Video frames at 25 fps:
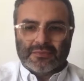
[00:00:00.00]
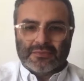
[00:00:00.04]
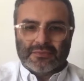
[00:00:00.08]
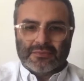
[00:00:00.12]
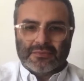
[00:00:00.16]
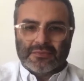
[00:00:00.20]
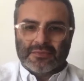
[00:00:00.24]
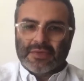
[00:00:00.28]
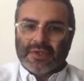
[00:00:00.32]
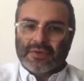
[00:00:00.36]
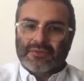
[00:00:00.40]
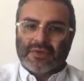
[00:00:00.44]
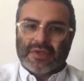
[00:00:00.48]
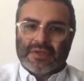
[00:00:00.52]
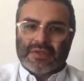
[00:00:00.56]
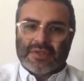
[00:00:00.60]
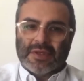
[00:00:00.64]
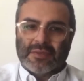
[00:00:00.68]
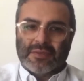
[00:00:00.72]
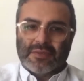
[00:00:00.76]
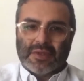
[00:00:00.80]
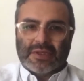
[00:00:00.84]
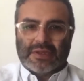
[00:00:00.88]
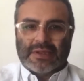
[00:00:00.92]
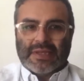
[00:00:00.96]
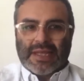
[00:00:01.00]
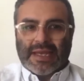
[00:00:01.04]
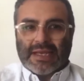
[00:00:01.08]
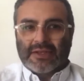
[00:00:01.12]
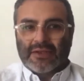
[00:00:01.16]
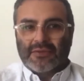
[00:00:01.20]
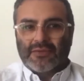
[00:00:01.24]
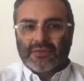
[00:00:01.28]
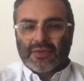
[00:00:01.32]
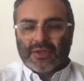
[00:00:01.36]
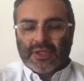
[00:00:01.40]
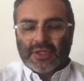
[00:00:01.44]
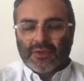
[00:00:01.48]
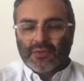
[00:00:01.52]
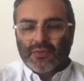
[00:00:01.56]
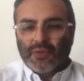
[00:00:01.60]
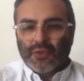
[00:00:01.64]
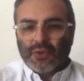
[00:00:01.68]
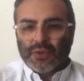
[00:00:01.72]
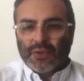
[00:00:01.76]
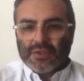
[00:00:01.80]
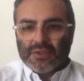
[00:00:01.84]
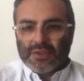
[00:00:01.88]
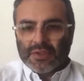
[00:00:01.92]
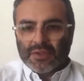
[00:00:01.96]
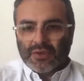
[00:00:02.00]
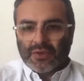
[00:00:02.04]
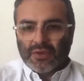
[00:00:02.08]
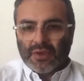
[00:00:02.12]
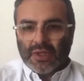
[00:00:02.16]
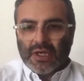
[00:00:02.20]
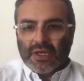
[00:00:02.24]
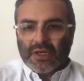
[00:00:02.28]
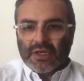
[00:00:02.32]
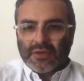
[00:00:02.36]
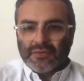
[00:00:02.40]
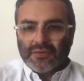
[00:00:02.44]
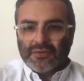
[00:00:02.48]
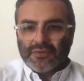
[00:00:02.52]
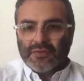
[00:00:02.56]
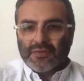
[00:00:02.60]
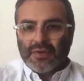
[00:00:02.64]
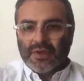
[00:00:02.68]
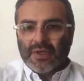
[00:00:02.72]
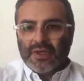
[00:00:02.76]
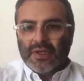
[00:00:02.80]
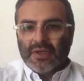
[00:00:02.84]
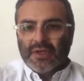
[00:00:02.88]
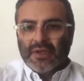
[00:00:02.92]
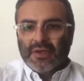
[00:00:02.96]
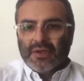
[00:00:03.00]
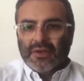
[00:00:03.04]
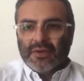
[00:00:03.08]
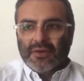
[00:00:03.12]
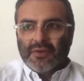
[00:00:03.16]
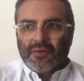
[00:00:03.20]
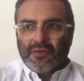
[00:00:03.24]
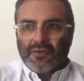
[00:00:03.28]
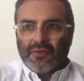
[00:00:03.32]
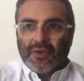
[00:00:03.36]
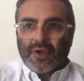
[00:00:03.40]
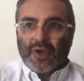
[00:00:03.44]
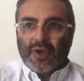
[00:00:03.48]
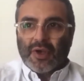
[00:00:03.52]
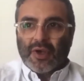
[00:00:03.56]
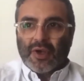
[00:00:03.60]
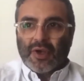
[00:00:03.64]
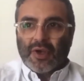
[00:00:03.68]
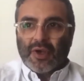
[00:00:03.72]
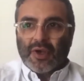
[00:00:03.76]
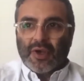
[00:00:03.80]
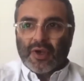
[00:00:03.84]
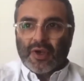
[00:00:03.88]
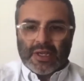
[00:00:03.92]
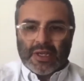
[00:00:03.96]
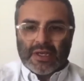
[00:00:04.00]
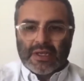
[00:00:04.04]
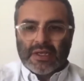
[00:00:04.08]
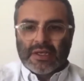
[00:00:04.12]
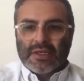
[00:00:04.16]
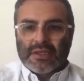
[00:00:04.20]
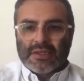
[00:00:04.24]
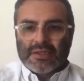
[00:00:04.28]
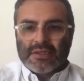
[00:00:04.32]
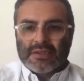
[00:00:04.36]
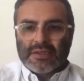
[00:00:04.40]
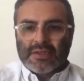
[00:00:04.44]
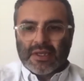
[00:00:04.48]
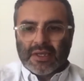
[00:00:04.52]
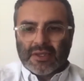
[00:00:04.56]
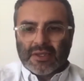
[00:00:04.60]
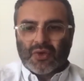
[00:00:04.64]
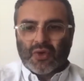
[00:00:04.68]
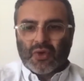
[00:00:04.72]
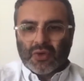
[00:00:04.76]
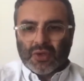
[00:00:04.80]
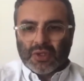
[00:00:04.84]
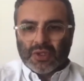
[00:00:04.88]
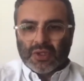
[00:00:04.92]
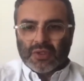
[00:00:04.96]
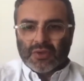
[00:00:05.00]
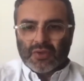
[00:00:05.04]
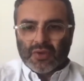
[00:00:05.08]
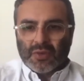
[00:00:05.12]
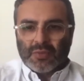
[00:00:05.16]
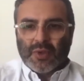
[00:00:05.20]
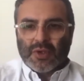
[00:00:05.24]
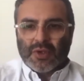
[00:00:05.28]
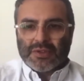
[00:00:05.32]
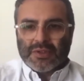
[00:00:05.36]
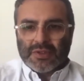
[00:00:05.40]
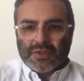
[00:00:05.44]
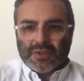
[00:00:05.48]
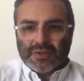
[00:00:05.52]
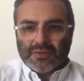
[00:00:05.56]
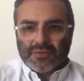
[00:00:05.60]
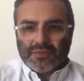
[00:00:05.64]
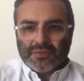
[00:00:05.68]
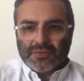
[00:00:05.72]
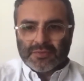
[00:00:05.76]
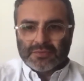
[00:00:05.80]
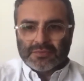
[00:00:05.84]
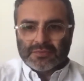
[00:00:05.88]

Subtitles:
if there's something negatively influencing your life, figure out what that is and turn it into positive.